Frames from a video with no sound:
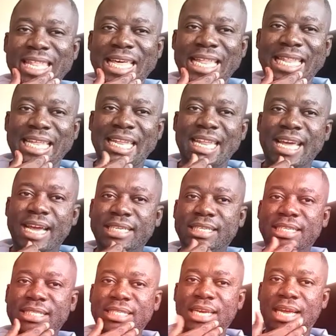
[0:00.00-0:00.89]
Then the
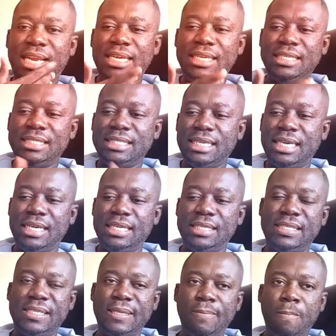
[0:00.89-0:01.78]
next challenge
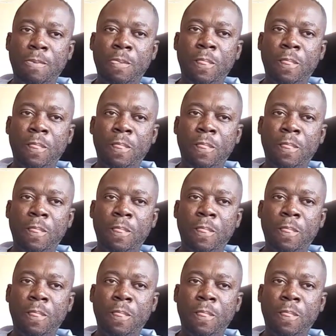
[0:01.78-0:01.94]
is